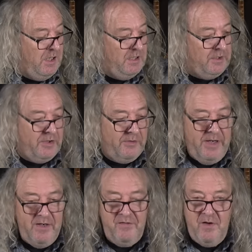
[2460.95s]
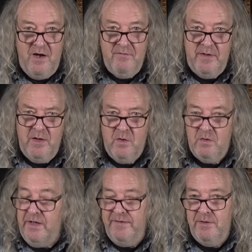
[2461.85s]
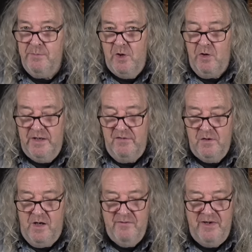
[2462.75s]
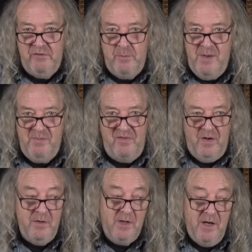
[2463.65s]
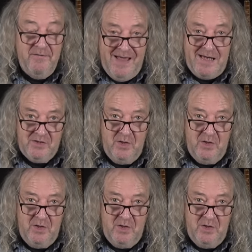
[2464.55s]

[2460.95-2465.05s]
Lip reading: the Carina Flying V, or even the Mahogany Flying V from Epiphone, that's